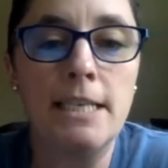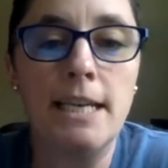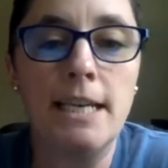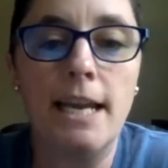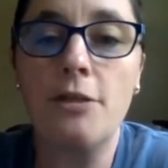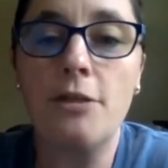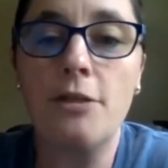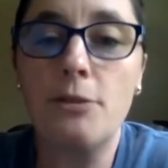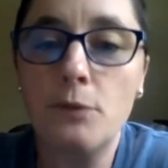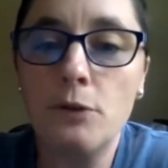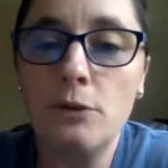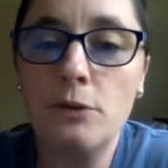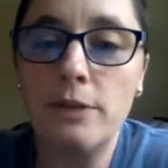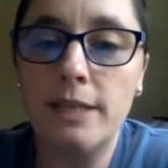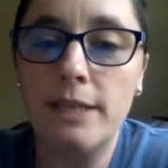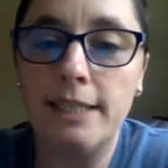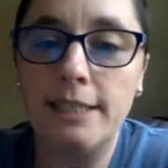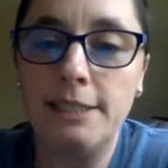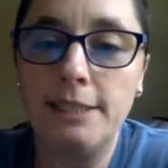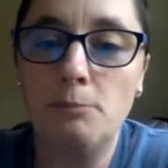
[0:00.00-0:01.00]
And through
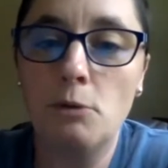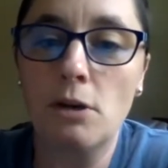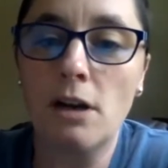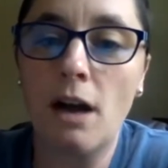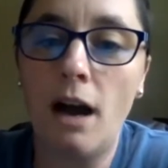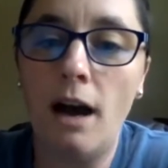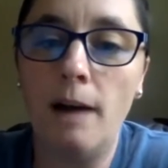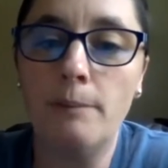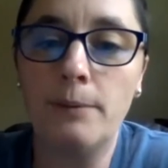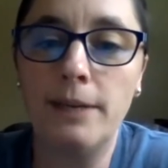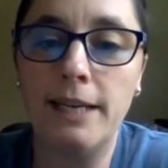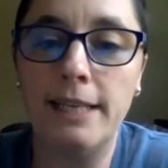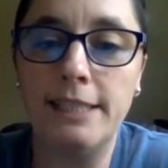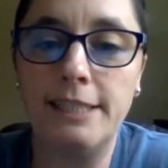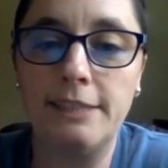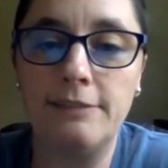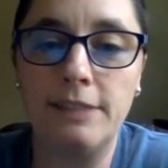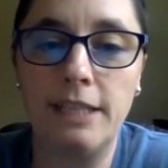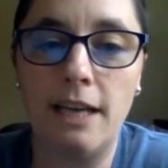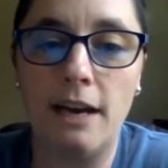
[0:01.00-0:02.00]
this, more
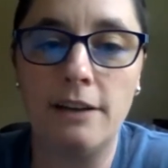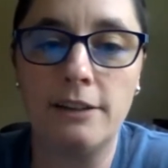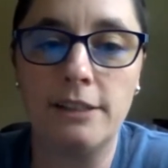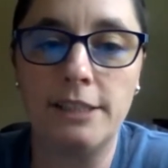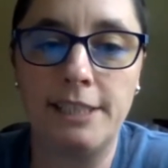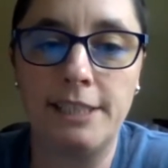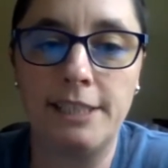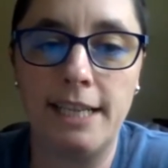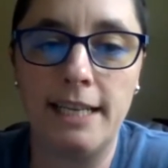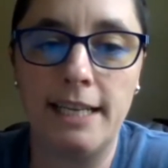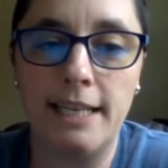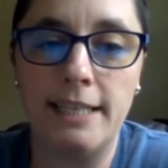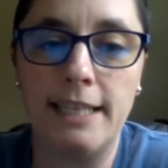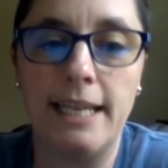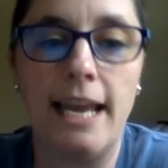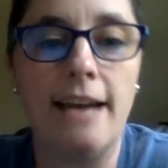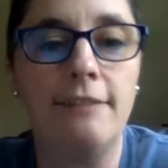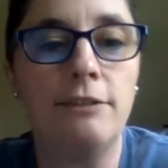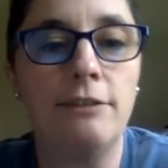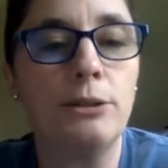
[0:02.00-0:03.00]
comprehensively understand
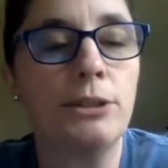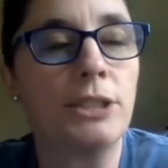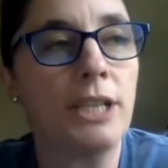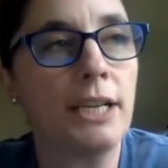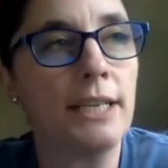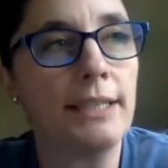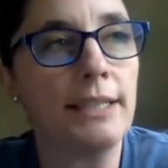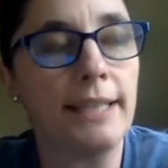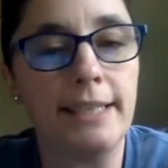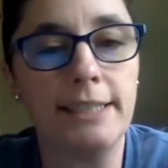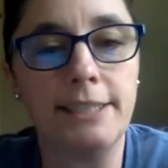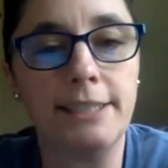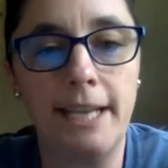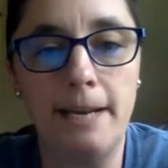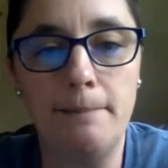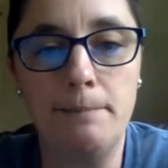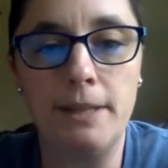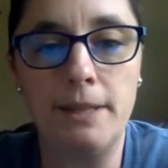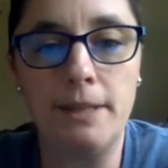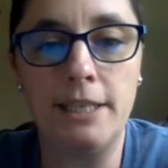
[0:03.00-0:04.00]
the evolutionary
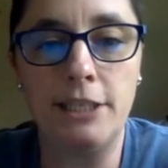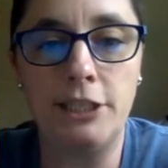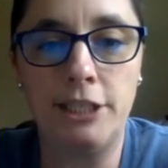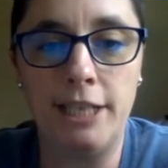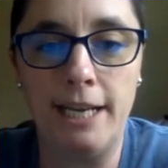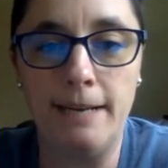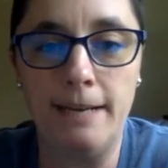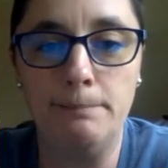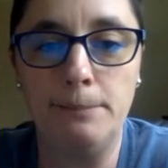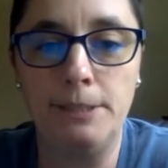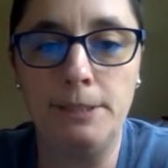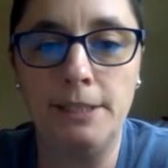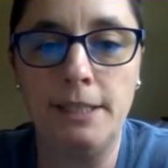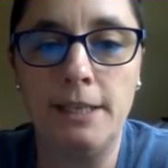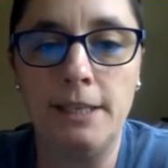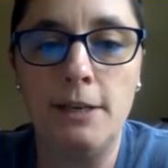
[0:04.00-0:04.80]
landscape that shapes